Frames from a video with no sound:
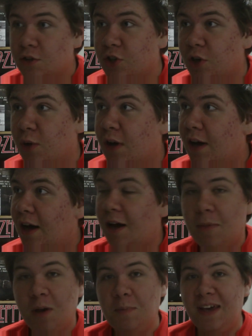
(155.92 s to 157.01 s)
So I
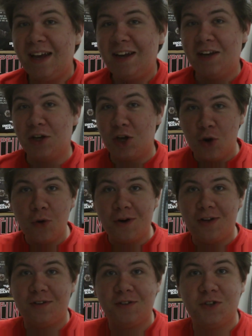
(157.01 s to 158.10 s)
might be getting an
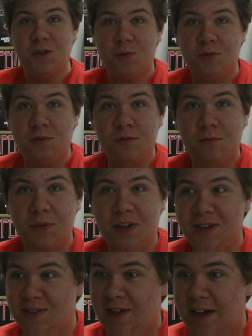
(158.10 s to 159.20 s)
accordion soon
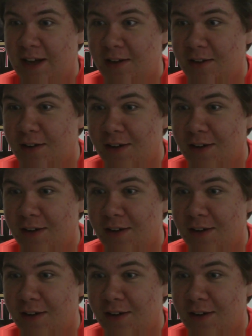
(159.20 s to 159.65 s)
because of that.